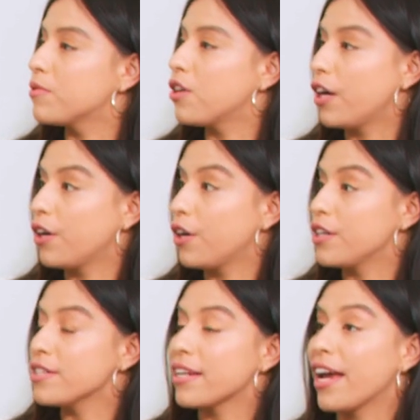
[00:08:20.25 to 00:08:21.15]
target
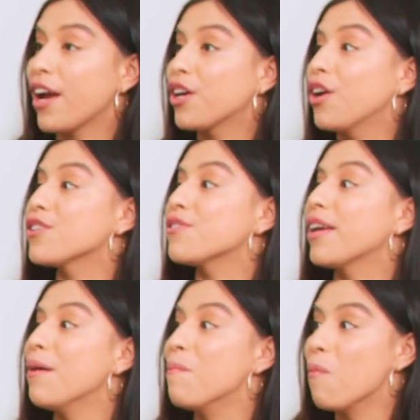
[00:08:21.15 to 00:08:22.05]
earnings. And I could also
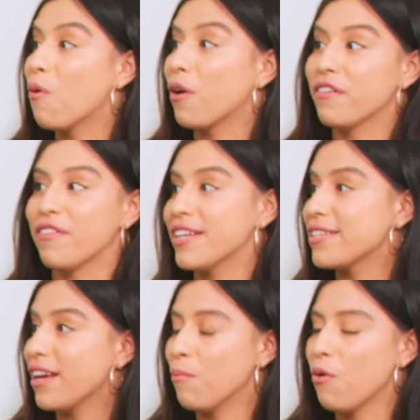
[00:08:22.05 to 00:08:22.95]
get more if I
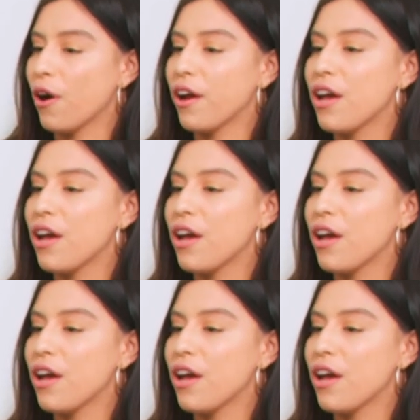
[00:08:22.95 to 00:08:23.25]
sell more.